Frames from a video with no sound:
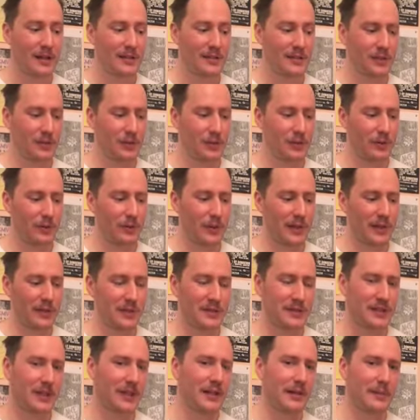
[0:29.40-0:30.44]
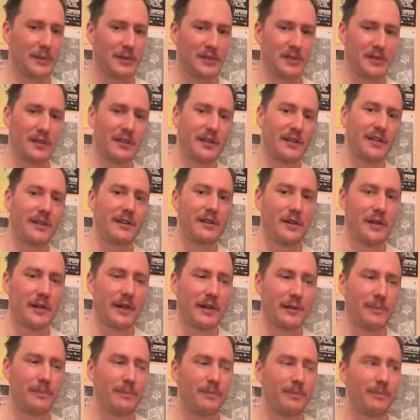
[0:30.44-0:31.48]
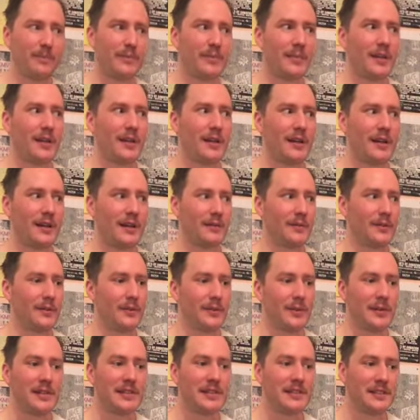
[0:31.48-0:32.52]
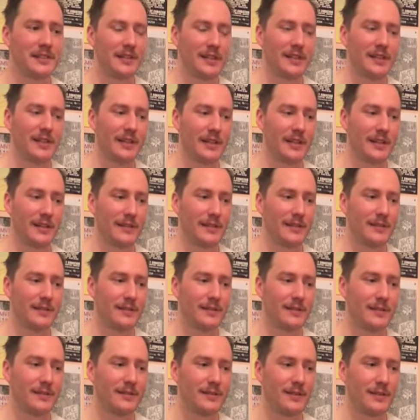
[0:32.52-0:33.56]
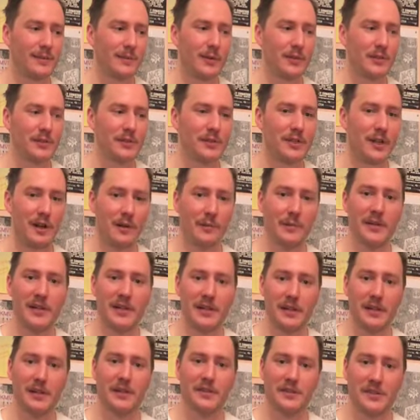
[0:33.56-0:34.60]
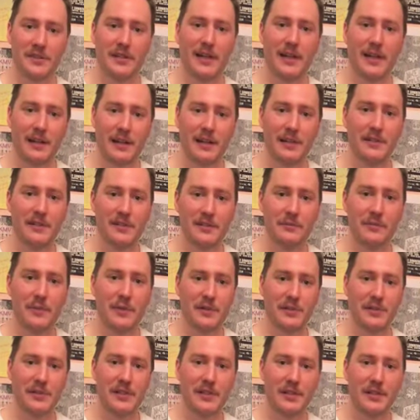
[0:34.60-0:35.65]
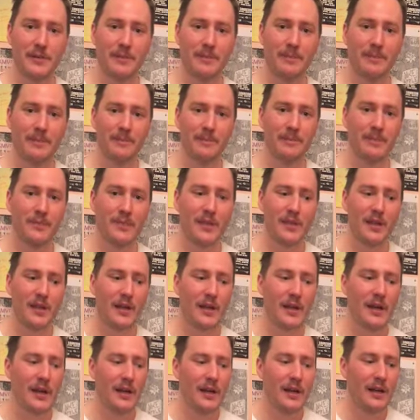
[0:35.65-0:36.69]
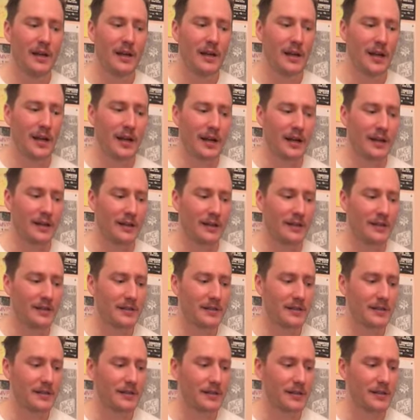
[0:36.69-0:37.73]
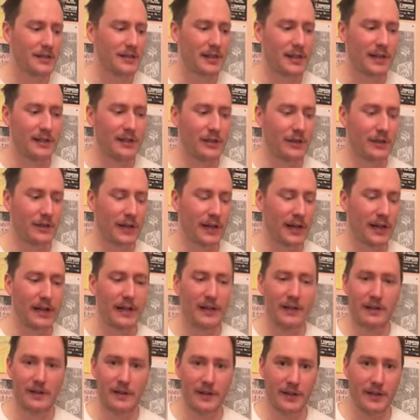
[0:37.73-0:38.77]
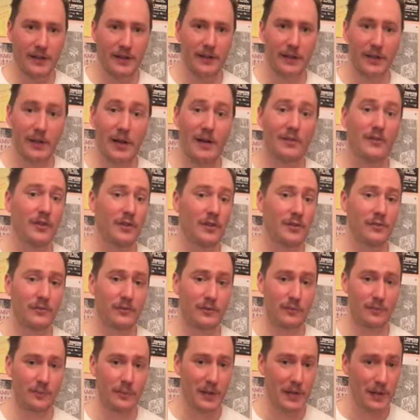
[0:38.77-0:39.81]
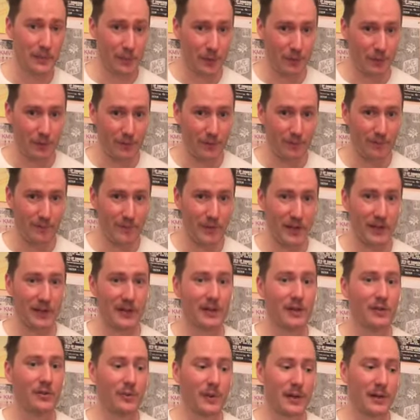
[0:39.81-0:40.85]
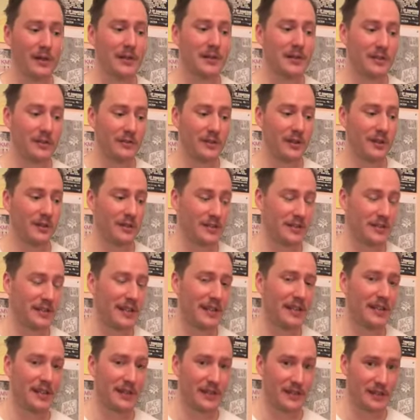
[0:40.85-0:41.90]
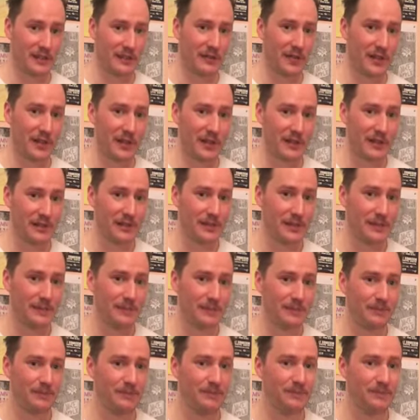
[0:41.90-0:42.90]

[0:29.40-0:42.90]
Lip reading: So when you study music theory, you're really studying the most dominant understandings of music. And just like learning anything, you have to learn from people and their relative understandings of things.